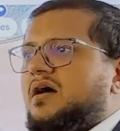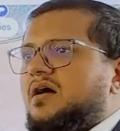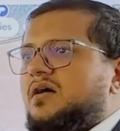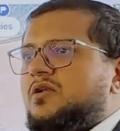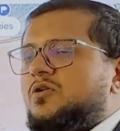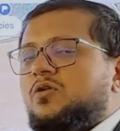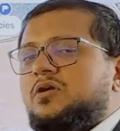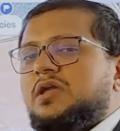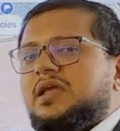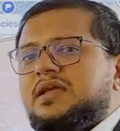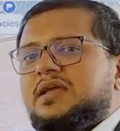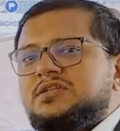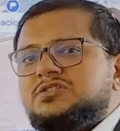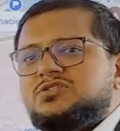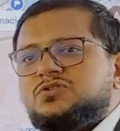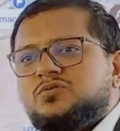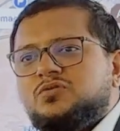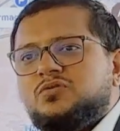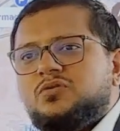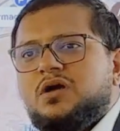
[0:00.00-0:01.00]
looking
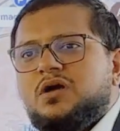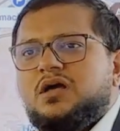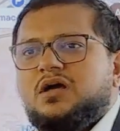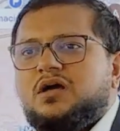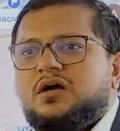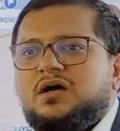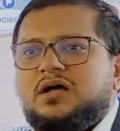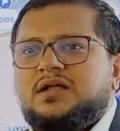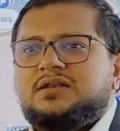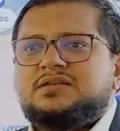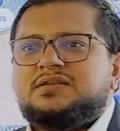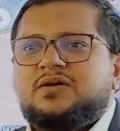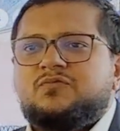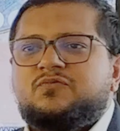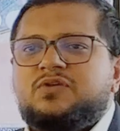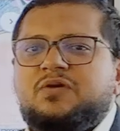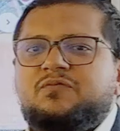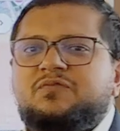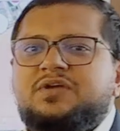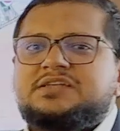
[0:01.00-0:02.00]
into, and
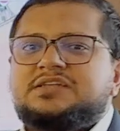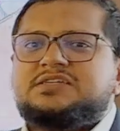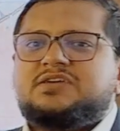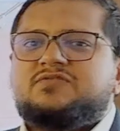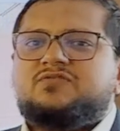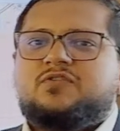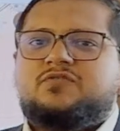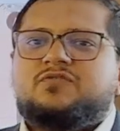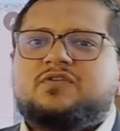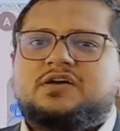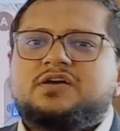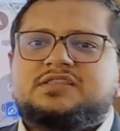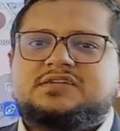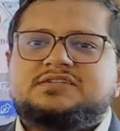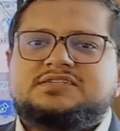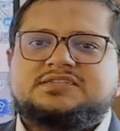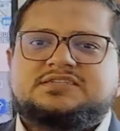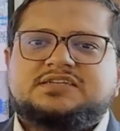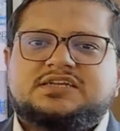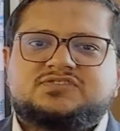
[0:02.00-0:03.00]
we are waiting for further
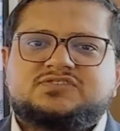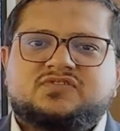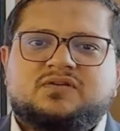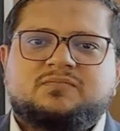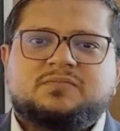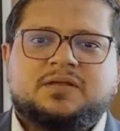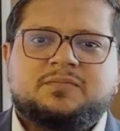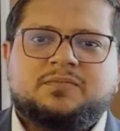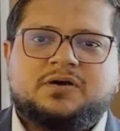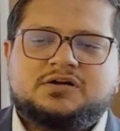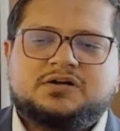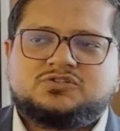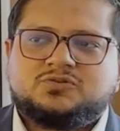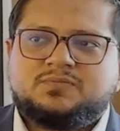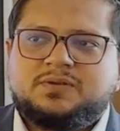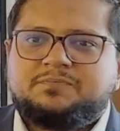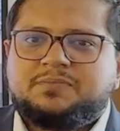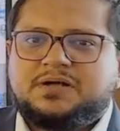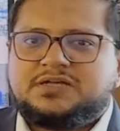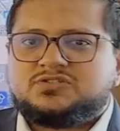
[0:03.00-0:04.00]
details from Emaar to
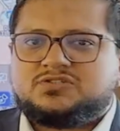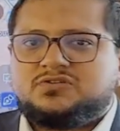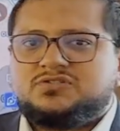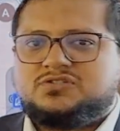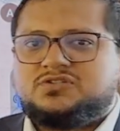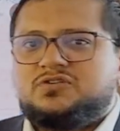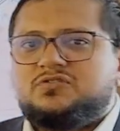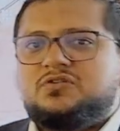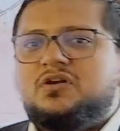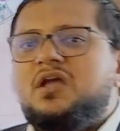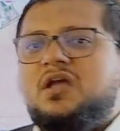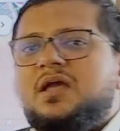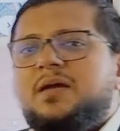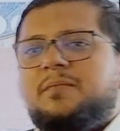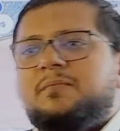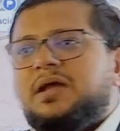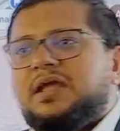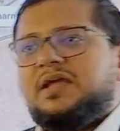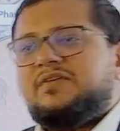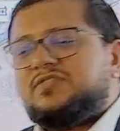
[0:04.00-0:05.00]
be passed on to you.
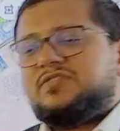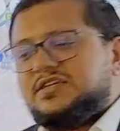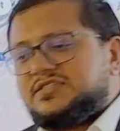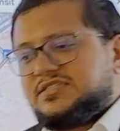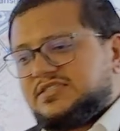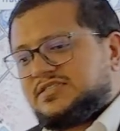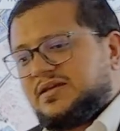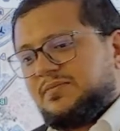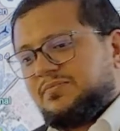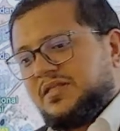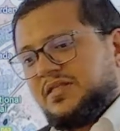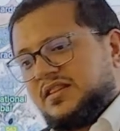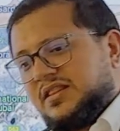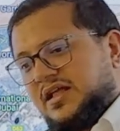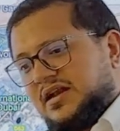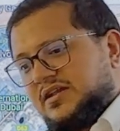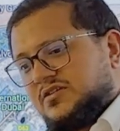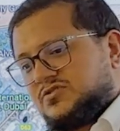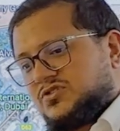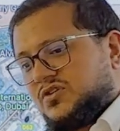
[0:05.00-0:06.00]
But if this is something
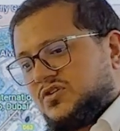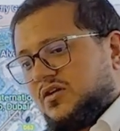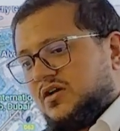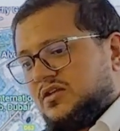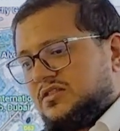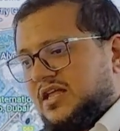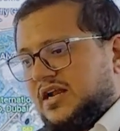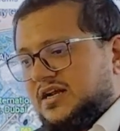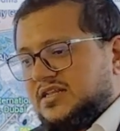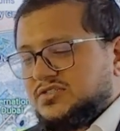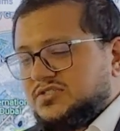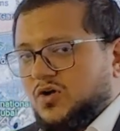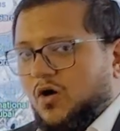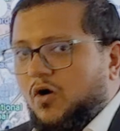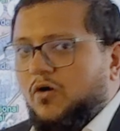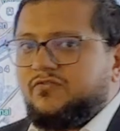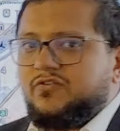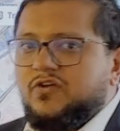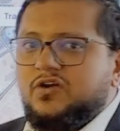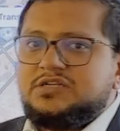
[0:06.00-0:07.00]
that is
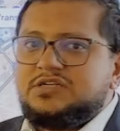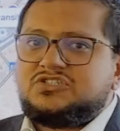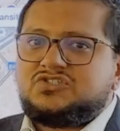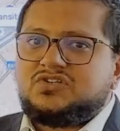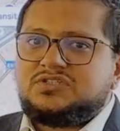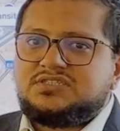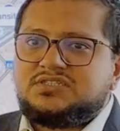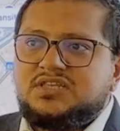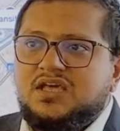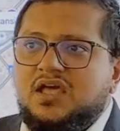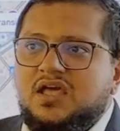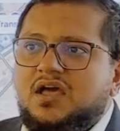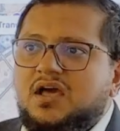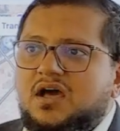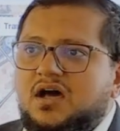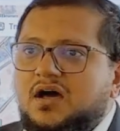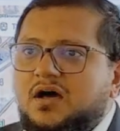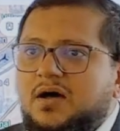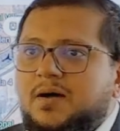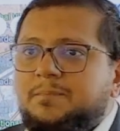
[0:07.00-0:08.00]
of your interest,
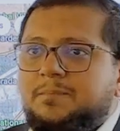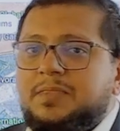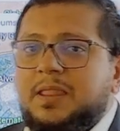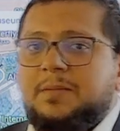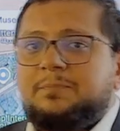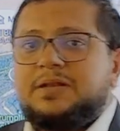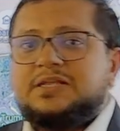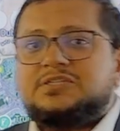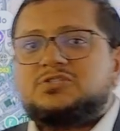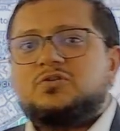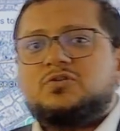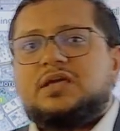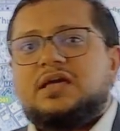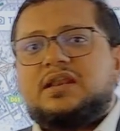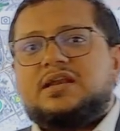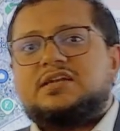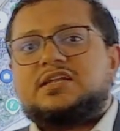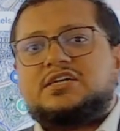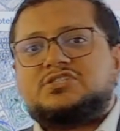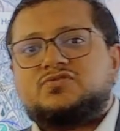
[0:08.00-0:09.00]
please do get
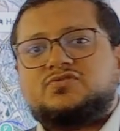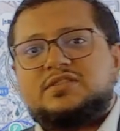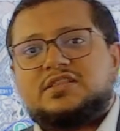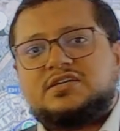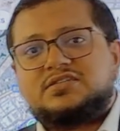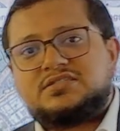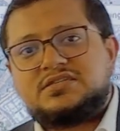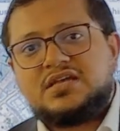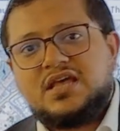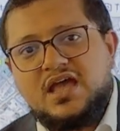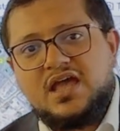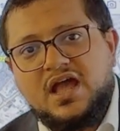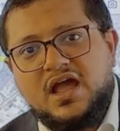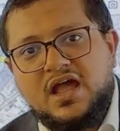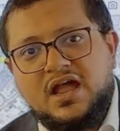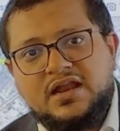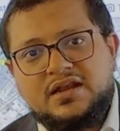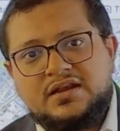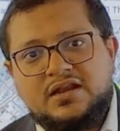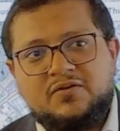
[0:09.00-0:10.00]
in touch with us,
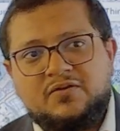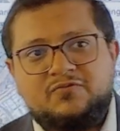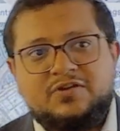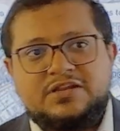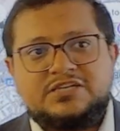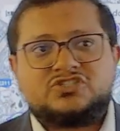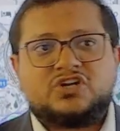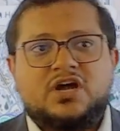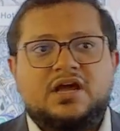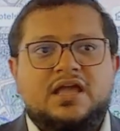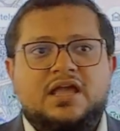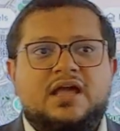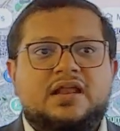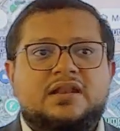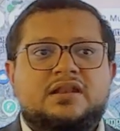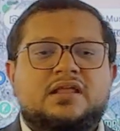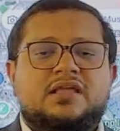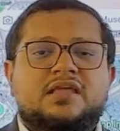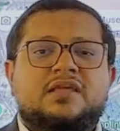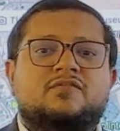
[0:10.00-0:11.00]
and we'll try
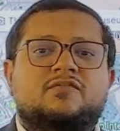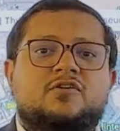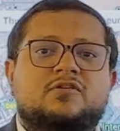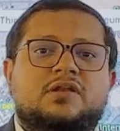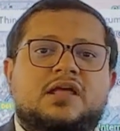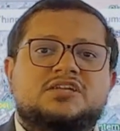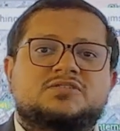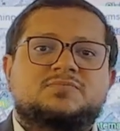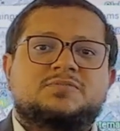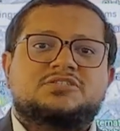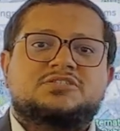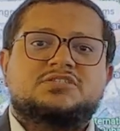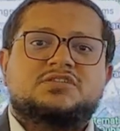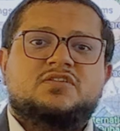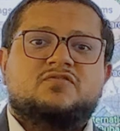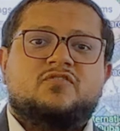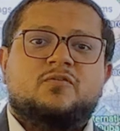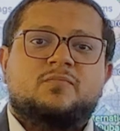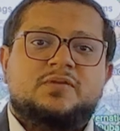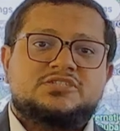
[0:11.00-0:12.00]
and give out as much
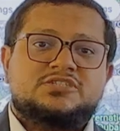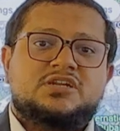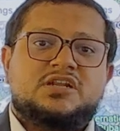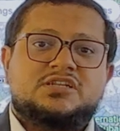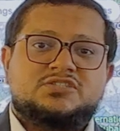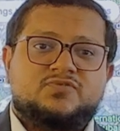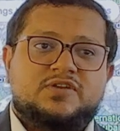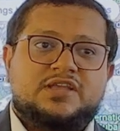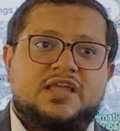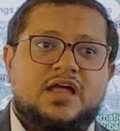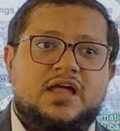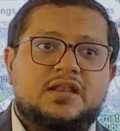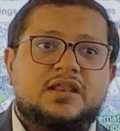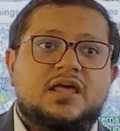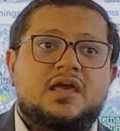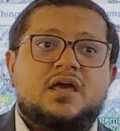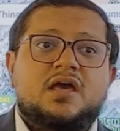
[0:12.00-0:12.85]
information as we can.